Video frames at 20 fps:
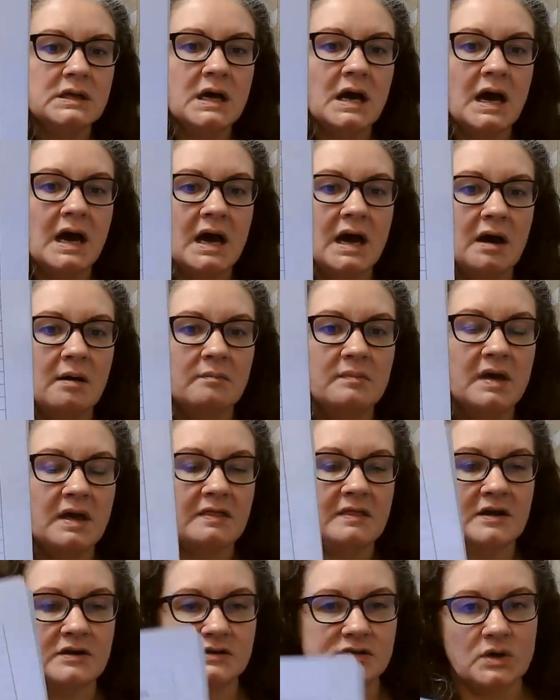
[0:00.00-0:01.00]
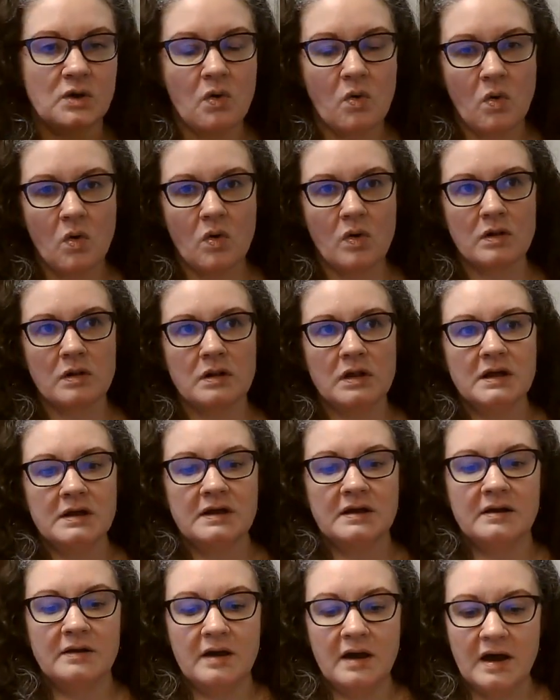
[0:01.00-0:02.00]
and there's a whole
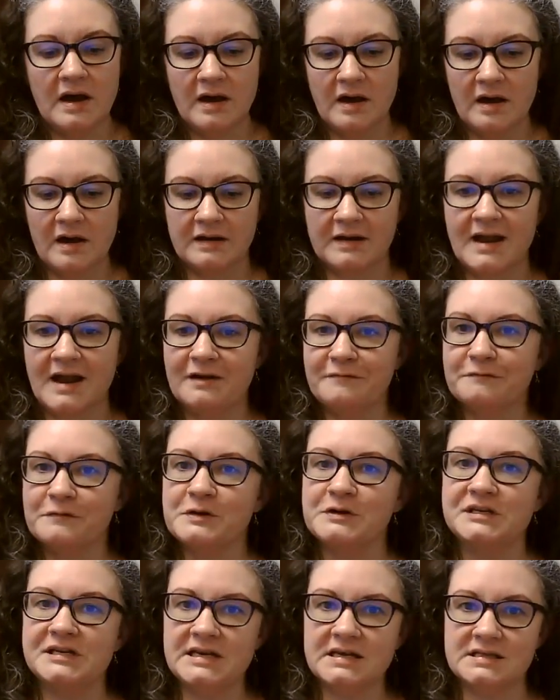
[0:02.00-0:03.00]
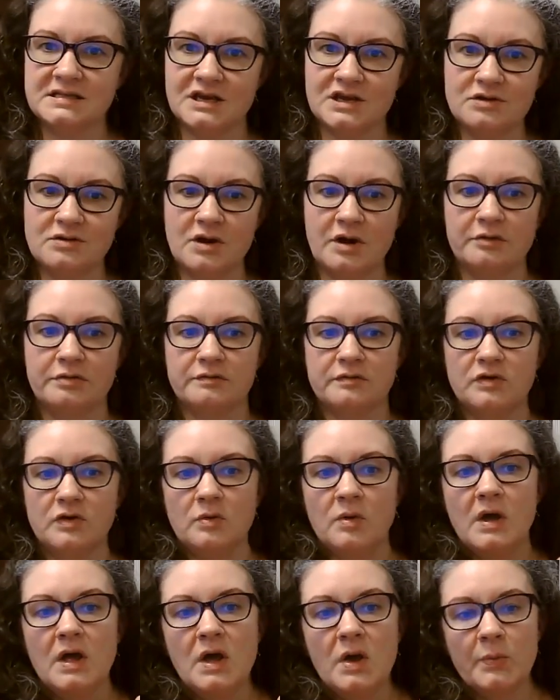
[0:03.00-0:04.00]
kind of routine that you go
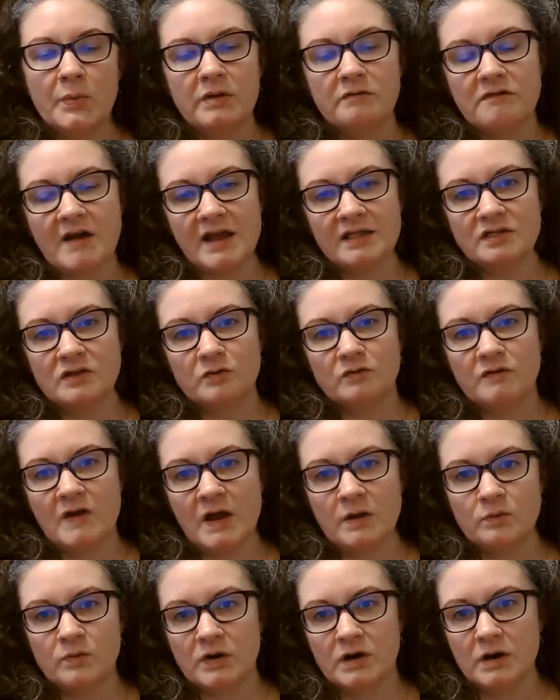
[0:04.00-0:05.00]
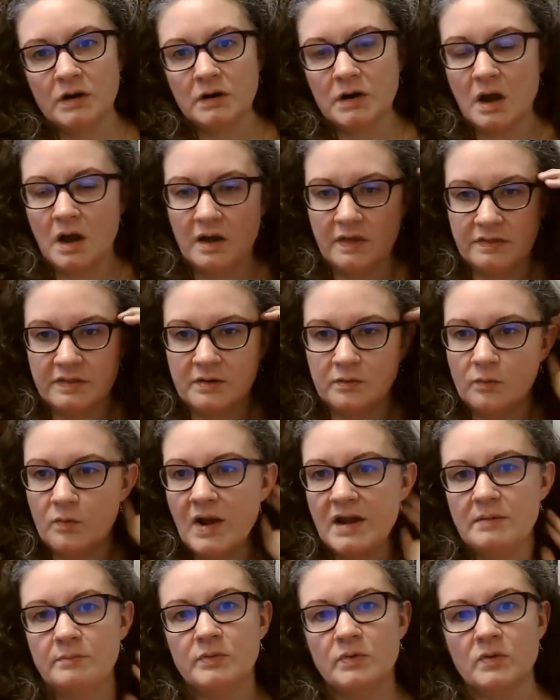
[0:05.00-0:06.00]
through. We write the read word on the
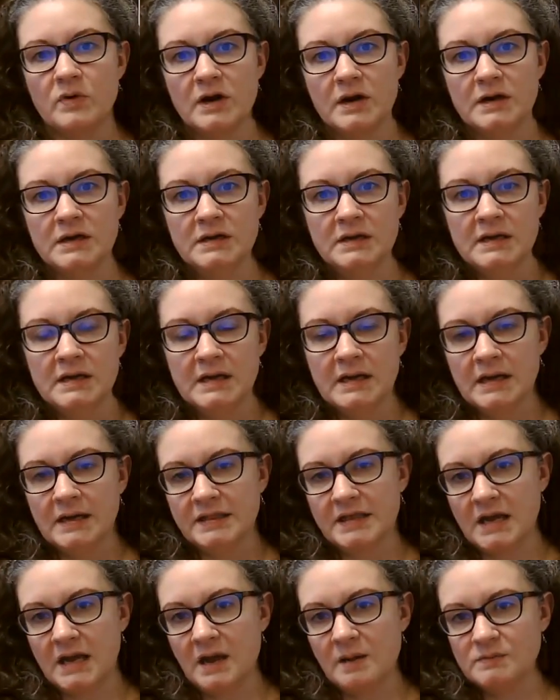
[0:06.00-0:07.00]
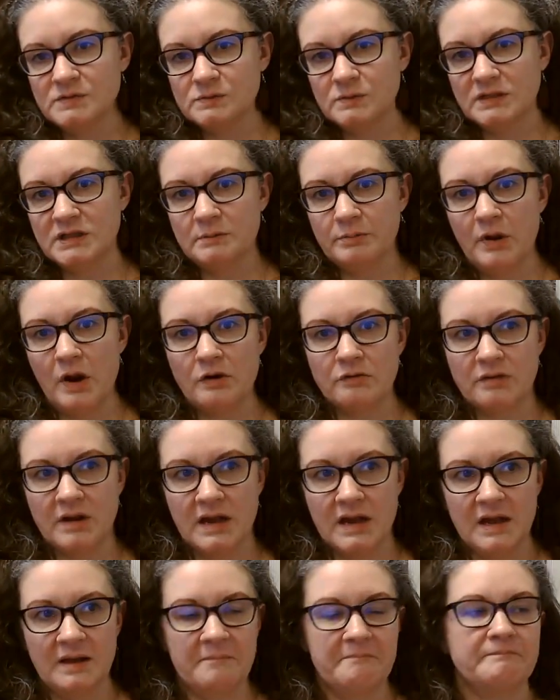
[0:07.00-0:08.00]
whiteboard that comes with the
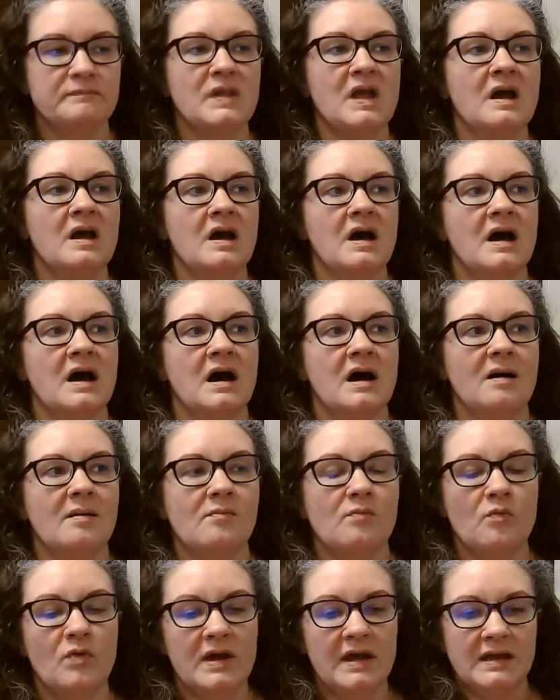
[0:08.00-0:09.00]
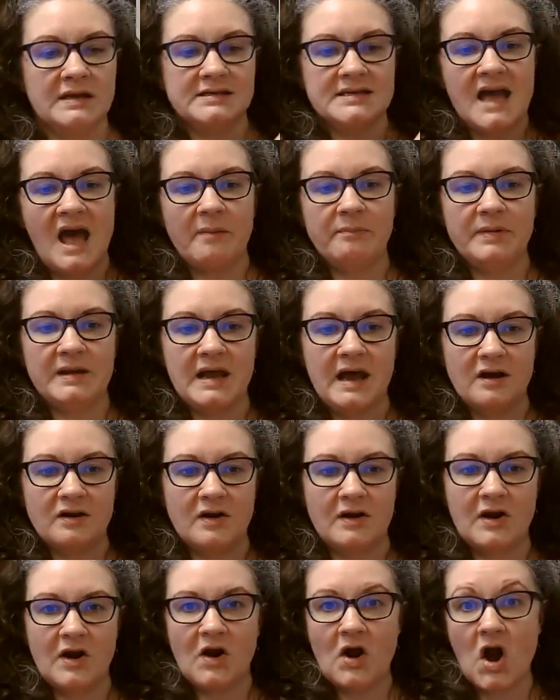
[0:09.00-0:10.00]
program. We tap it out
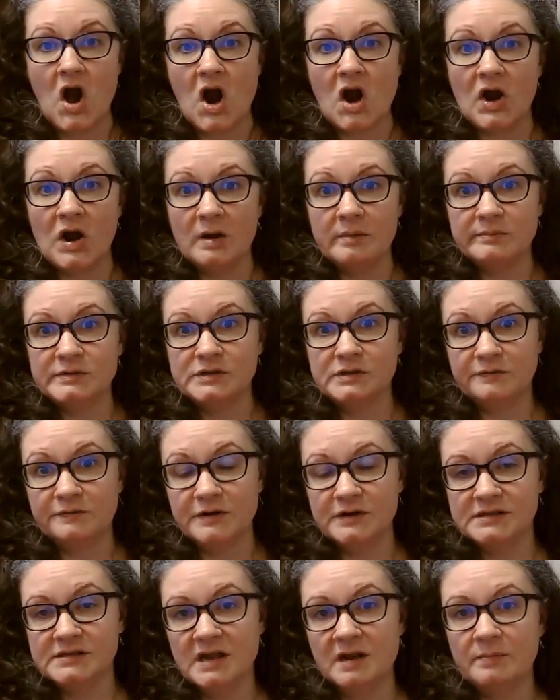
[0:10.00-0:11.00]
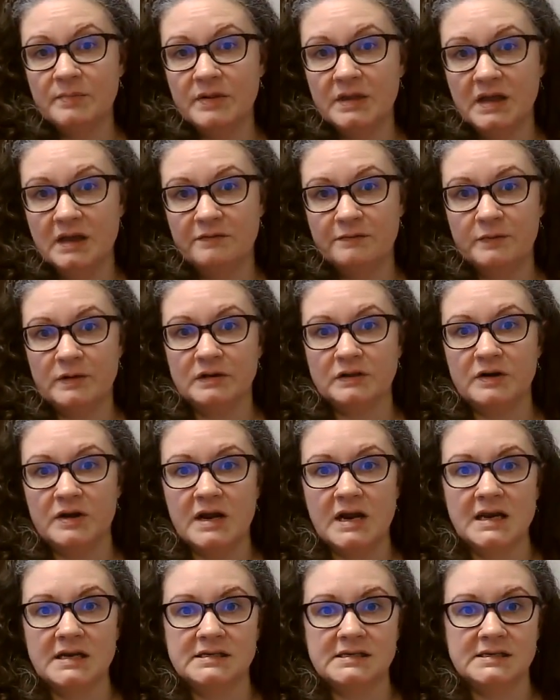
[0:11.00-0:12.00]
on our arm. So for example, if we're
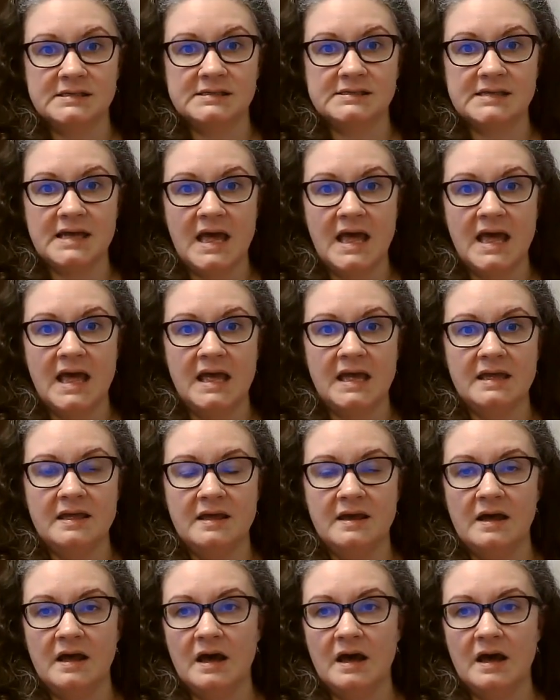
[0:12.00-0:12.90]
learning to say,